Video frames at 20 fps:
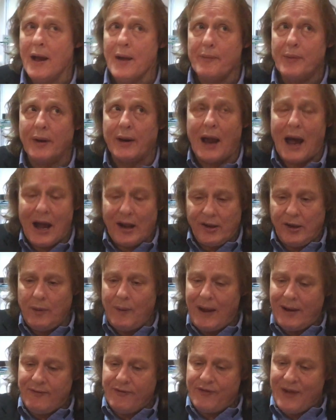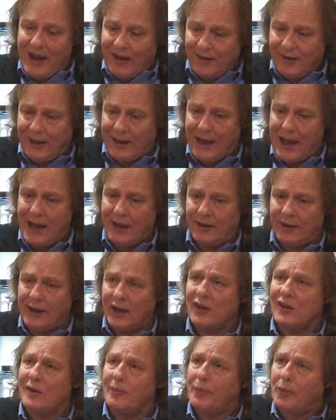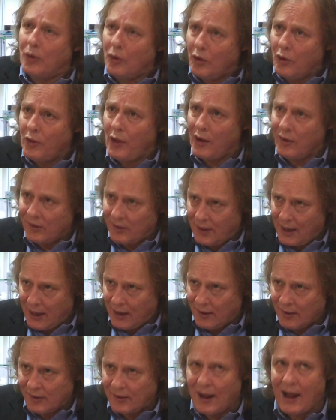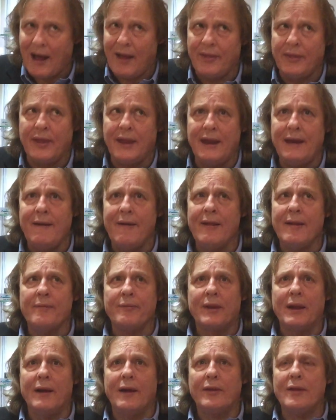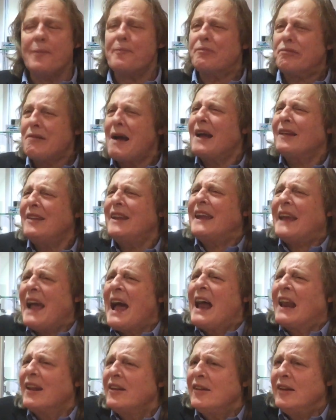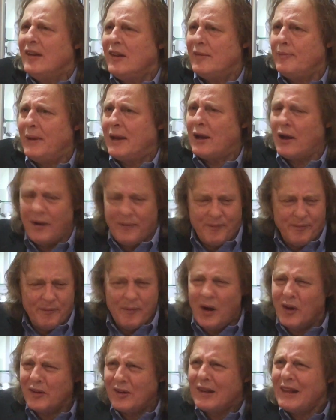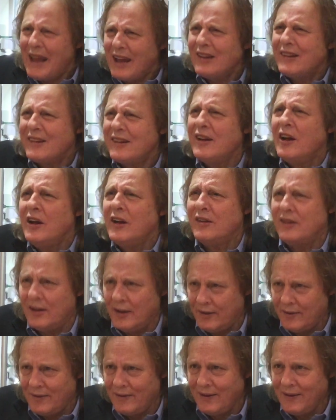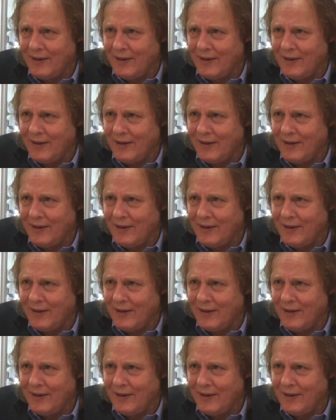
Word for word: But as you investigate and explore those things and the, the practicalities become much less certain,